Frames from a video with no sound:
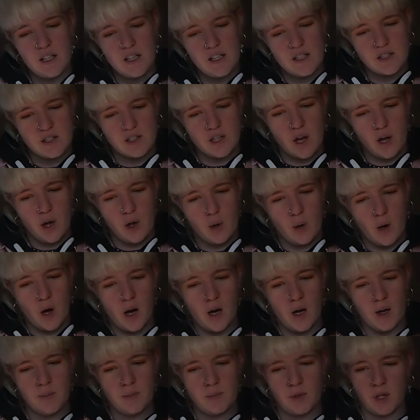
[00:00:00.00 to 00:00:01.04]
So
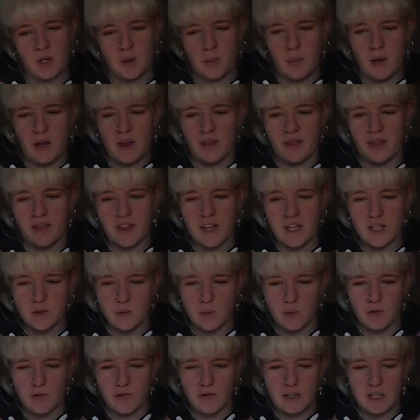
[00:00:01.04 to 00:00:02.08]
I'm going to make this
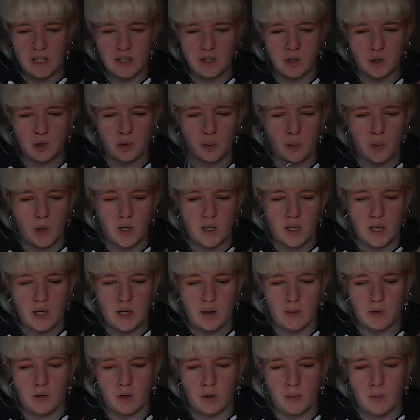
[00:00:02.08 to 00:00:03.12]
one a really tall one, and
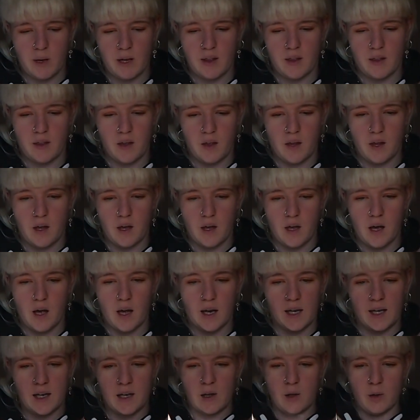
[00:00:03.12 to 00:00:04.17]
I'm going to make a
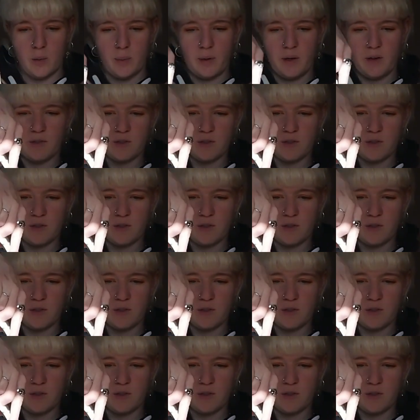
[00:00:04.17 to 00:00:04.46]
little bit of a